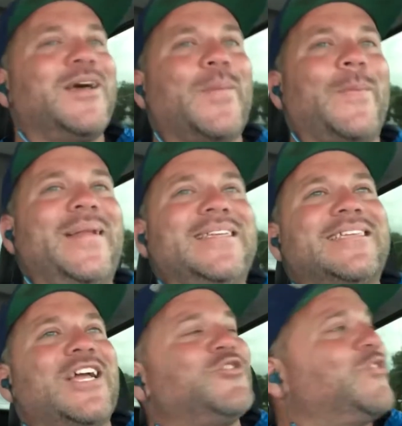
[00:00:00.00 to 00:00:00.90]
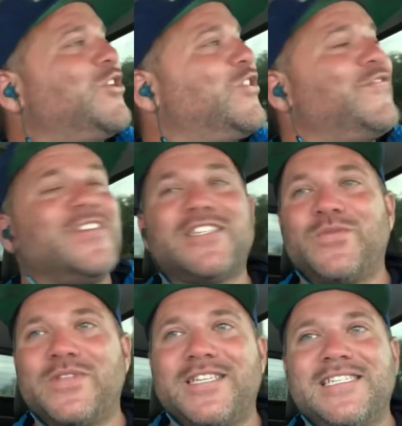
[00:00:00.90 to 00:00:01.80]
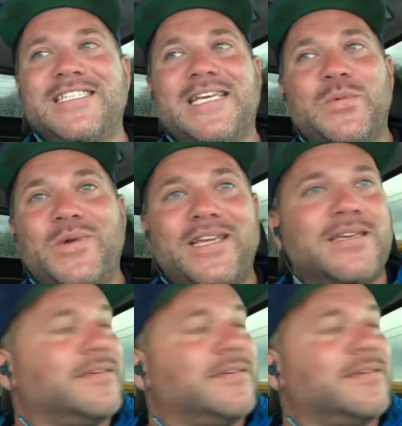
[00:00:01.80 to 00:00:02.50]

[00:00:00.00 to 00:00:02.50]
please schedule another visit within the same week.